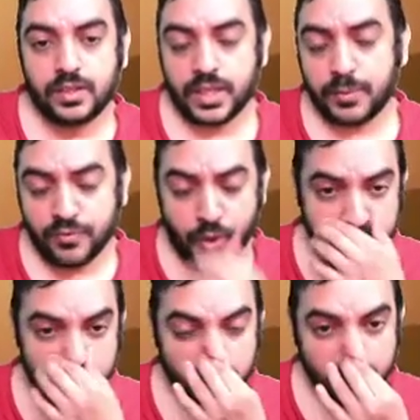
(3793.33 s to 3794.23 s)
Type of
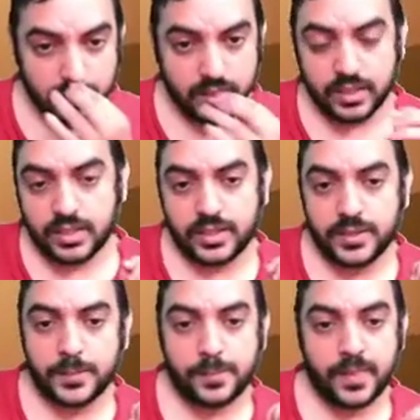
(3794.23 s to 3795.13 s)
option,
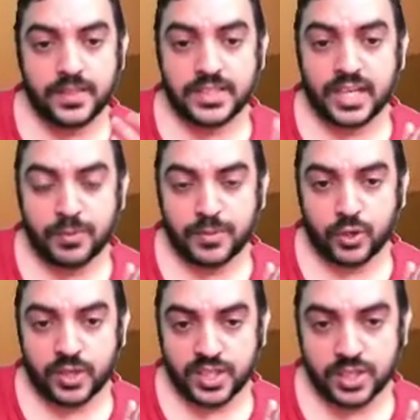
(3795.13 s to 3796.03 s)
start from the
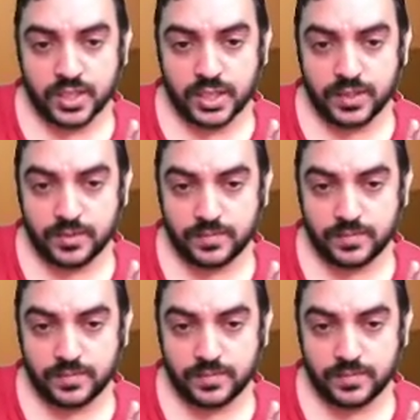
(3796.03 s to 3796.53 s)
quotation given.